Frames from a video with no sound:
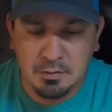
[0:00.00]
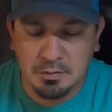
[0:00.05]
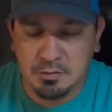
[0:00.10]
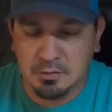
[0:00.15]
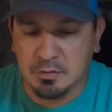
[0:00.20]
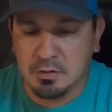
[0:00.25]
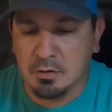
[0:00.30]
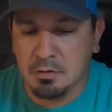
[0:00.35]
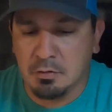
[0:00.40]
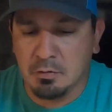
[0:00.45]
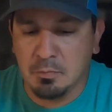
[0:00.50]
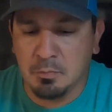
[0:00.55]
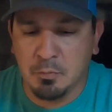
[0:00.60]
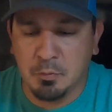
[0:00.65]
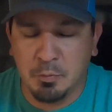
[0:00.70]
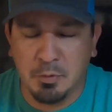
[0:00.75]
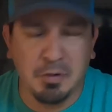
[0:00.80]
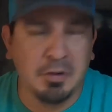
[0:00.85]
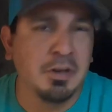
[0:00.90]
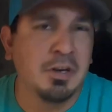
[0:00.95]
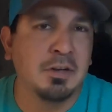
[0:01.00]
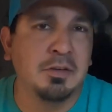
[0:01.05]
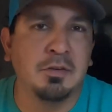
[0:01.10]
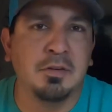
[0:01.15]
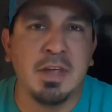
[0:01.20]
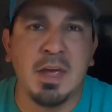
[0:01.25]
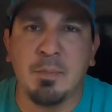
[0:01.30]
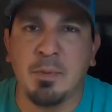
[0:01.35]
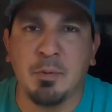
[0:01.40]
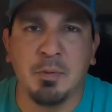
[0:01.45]
So we were gonna
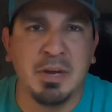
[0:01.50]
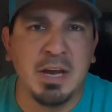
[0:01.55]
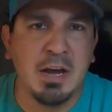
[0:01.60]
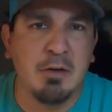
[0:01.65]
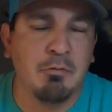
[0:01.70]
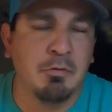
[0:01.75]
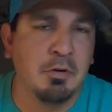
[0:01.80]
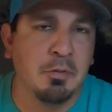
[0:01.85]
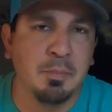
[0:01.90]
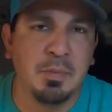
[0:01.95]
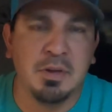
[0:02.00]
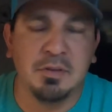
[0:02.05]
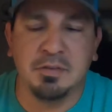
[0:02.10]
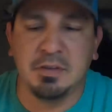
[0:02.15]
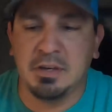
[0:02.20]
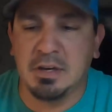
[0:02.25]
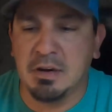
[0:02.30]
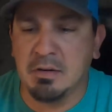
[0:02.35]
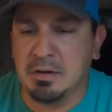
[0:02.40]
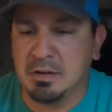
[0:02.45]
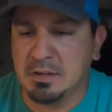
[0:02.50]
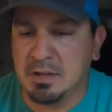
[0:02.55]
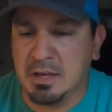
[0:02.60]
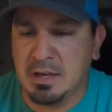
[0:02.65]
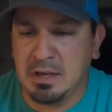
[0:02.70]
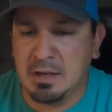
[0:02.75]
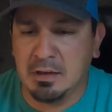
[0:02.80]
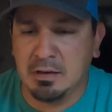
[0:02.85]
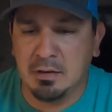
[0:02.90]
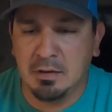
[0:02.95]
do that, but we got real busy and
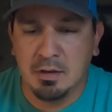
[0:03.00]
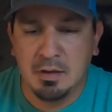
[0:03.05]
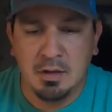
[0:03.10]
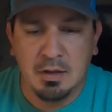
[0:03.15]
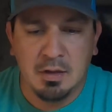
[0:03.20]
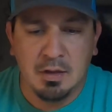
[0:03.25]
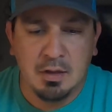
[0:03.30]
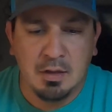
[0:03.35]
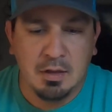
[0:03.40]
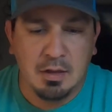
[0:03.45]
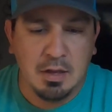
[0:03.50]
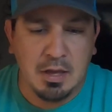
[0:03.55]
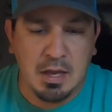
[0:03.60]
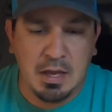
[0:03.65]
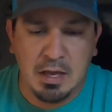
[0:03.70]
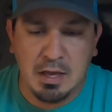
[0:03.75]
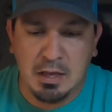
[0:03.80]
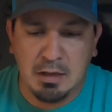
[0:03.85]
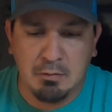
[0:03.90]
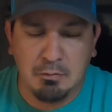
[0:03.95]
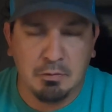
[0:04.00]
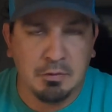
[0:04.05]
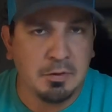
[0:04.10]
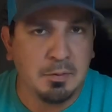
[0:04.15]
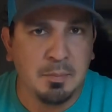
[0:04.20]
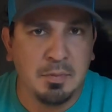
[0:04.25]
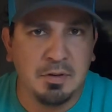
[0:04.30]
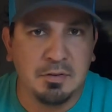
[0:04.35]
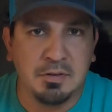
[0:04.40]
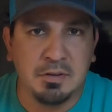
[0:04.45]
everything, and with
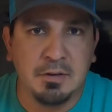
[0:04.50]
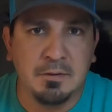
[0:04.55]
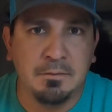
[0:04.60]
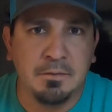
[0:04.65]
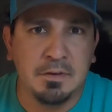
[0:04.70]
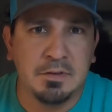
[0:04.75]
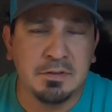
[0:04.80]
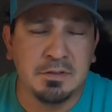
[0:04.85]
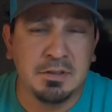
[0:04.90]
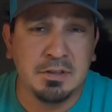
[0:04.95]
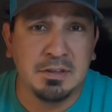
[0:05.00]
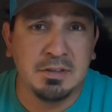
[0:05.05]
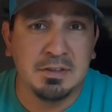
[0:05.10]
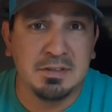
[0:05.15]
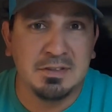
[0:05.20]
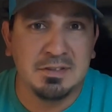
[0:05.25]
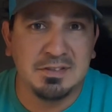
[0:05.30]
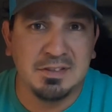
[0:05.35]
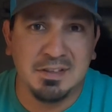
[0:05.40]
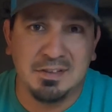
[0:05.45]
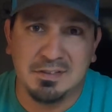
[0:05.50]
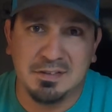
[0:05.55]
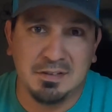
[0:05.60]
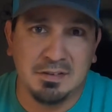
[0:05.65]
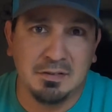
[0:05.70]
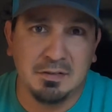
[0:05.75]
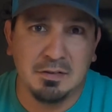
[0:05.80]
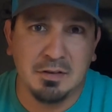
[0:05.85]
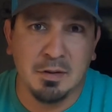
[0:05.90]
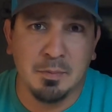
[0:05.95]
the busy fishing
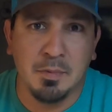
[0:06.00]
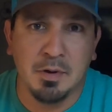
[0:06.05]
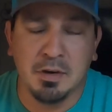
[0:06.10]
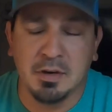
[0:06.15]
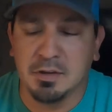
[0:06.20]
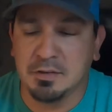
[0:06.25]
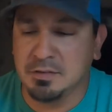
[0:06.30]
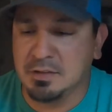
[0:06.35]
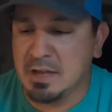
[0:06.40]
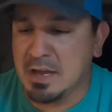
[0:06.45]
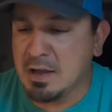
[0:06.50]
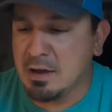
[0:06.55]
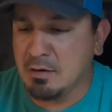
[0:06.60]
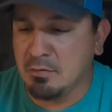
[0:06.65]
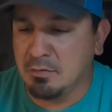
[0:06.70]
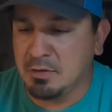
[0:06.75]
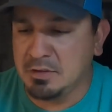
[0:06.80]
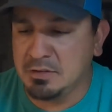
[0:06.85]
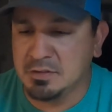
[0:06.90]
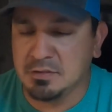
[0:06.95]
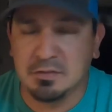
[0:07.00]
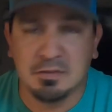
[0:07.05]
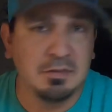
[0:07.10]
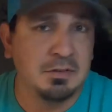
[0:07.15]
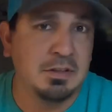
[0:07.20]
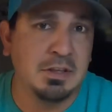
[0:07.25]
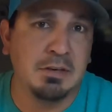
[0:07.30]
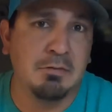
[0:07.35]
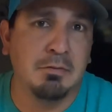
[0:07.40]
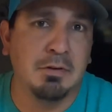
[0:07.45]
season among us now, we just
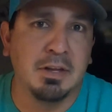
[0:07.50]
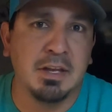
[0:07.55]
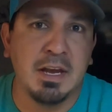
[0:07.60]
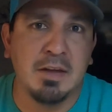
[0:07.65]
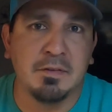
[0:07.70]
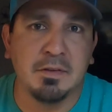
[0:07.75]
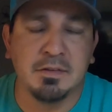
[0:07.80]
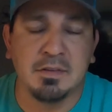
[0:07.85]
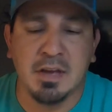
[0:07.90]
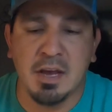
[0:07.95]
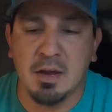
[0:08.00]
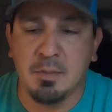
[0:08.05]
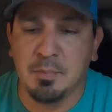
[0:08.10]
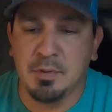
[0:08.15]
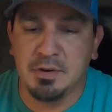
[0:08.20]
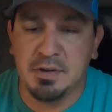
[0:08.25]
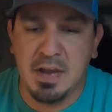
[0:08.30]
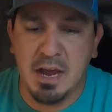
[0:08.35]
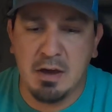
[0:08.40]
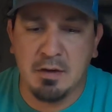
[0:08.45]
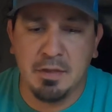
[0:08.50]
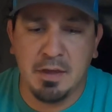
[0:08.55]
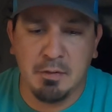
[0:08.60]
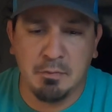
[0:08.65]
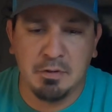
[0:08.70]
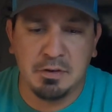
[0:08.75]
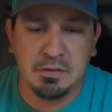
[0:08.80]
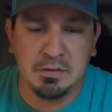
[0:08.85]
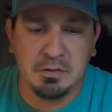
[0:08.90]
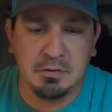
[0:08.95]
didn't really have the time. But now
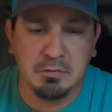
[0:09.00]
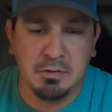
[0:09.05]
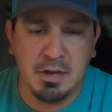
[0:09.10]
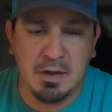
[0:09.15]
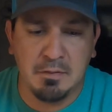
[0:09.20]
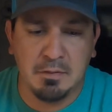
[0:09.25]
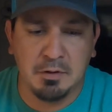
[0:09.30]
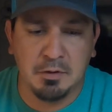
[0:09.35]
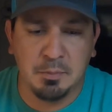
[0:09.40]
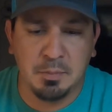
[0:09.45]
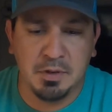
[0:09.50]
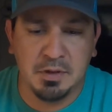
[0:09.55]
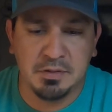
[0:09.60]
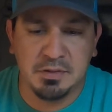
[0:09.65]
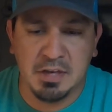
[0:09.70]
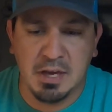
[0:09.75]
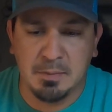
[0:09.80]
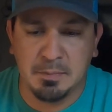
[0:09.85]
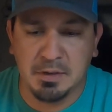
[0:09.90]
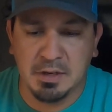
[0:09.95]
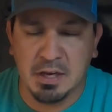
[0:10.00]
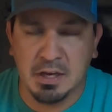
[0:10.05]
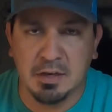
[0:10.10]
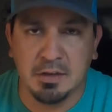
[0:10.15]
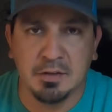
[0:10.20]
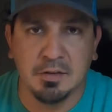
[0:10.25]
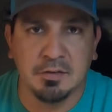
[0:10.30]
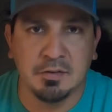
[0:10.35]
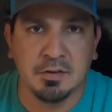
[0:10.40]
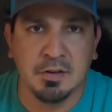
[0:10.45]
that we do, we have a little bit of time to
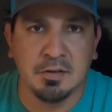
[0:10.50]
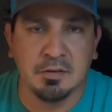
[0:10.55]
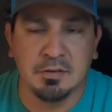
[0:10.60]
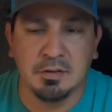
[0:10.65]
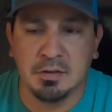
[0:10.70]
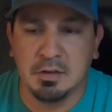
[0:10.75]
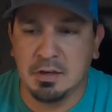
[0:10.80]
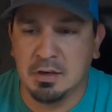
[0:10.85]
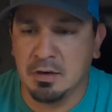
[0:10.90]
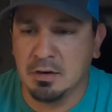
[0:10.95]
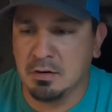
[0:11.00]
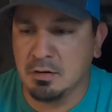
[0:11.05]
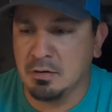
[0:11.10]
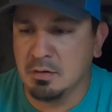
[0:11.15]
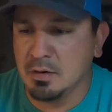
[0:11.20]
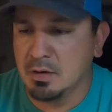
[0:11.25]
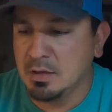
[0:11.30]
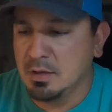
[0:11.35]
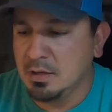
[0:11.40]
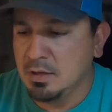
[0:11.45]
kind of discuss it here.